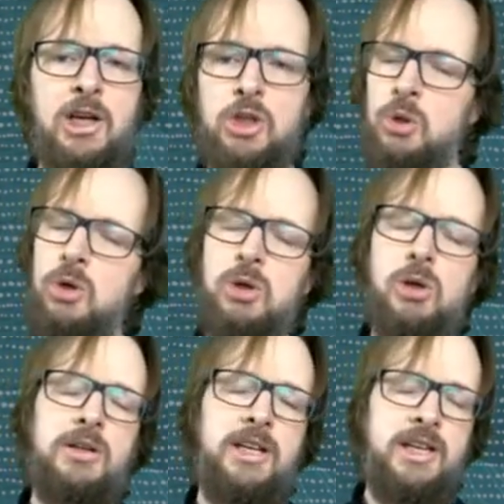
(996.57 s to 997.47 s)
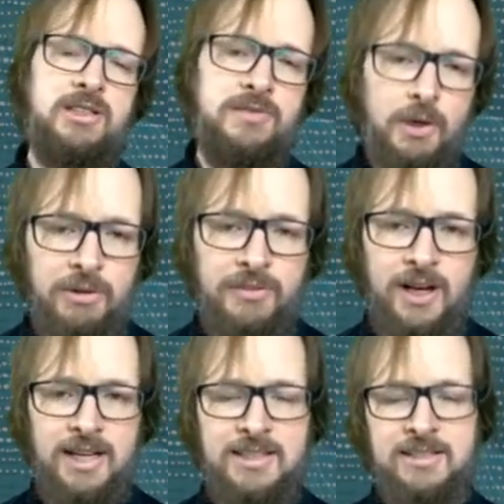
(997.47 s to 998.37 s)
So clone, it's very
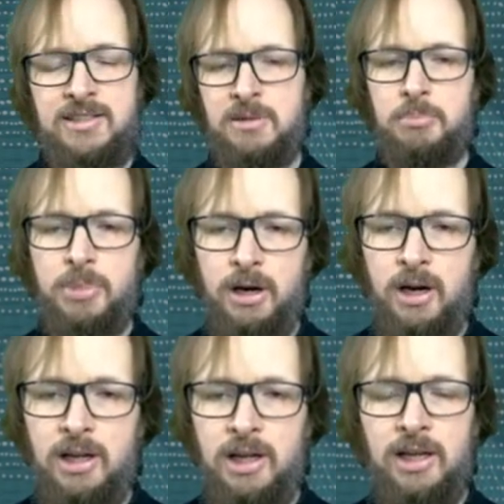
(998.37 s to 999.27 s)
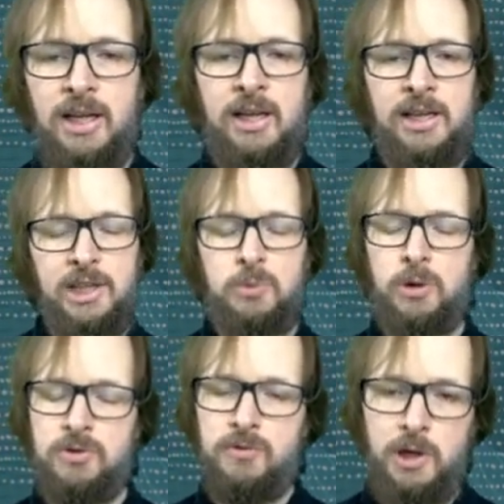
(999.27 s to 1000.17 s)
fast, it's in parallel, it
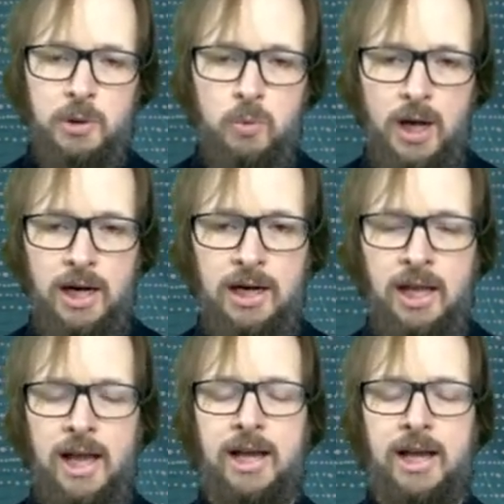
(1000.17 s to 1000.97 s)
works very well.